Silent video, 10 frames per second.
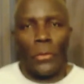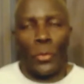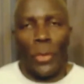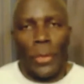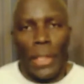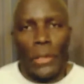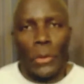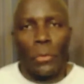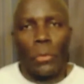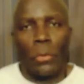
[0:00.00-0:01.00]
So
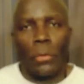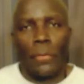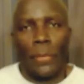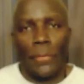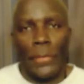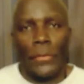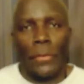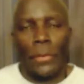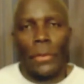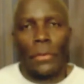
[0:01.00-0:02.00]
thank you for
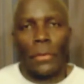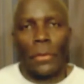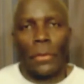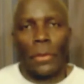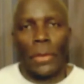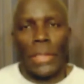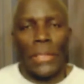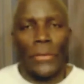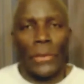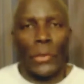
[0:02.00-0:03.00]
visiting.
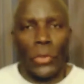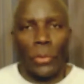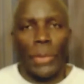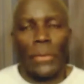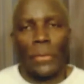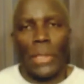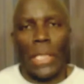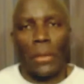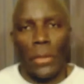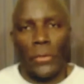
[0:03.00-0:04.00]
He Still Speaks
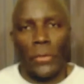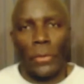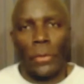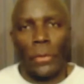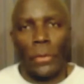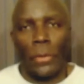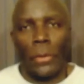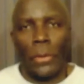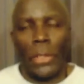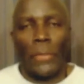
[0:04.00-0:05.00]
Now. Listen.
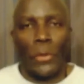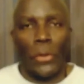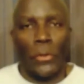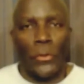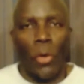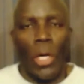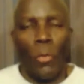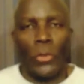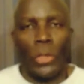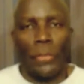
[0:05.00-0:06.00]
If you
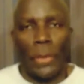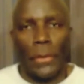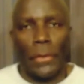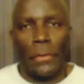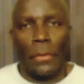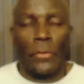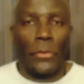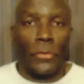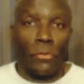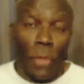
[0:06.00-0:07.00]
enjoy what you've heard,
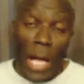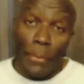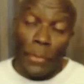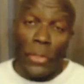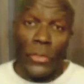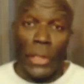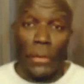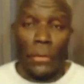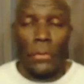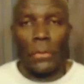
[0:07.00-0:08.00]
subscribe to the
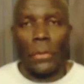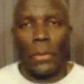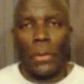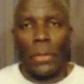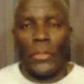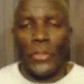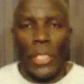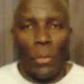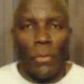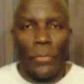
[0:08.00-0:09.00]
channel.
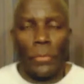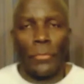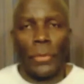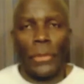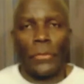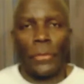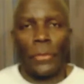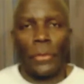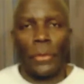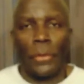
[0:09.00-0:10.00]
Share it with your friends.